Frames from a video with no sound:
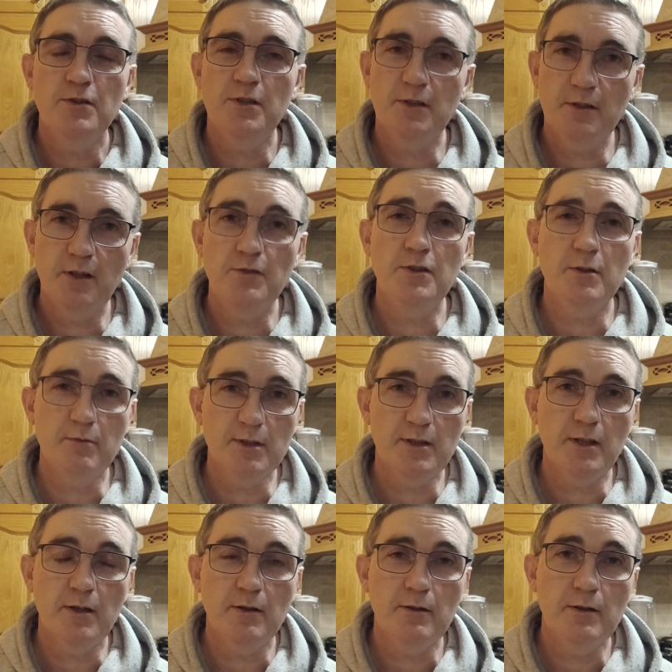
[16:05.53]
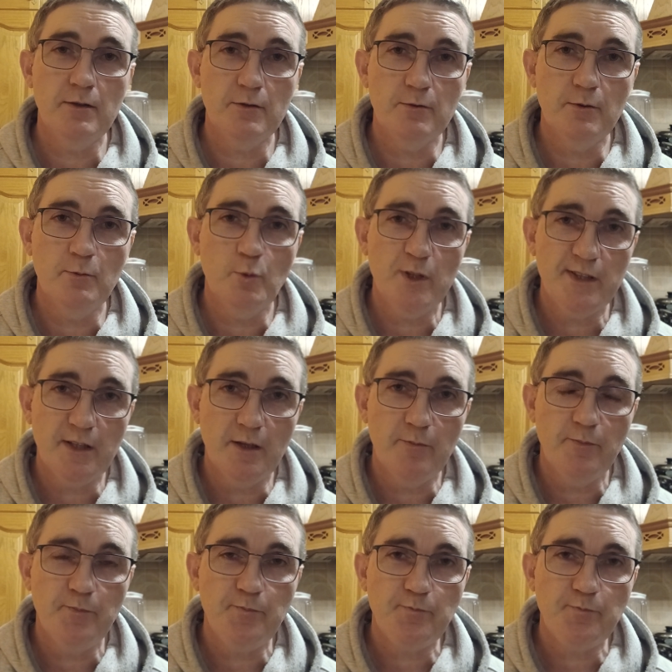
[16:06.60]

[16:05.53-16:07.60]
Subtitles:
She said she was there in the room with them,